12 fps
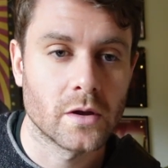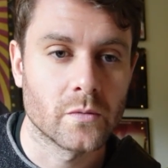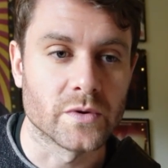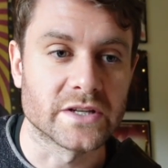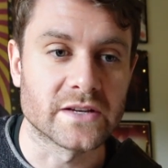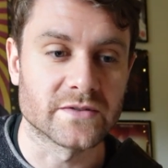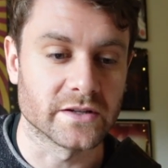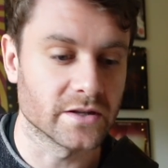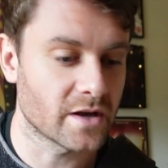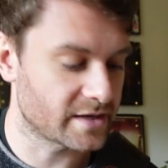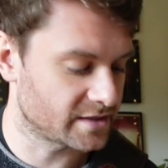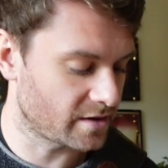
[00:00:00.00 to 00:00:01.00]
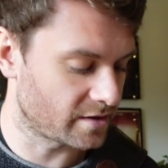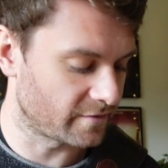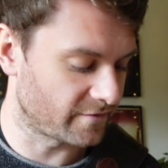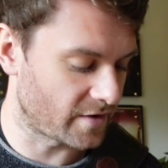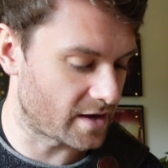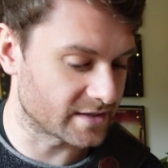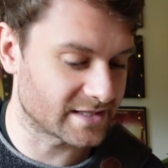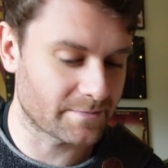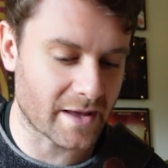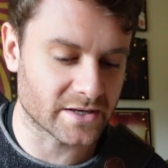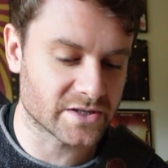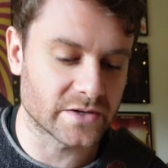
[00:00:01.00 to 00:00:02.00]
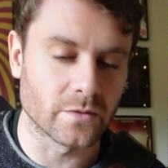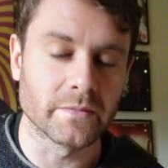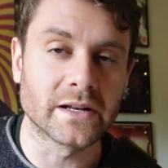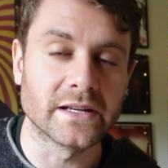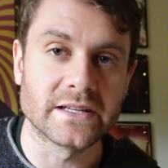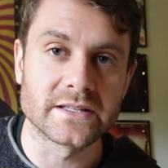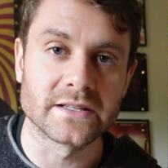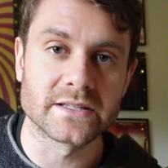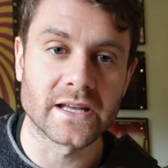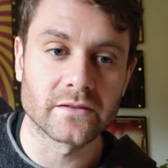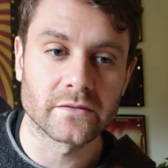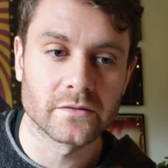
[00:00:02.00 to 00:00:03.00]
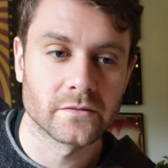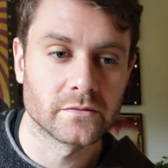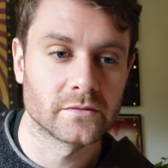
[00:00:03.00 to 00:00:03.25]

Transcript: which gives a nice kind of Spanishy or Middle Eastern sound.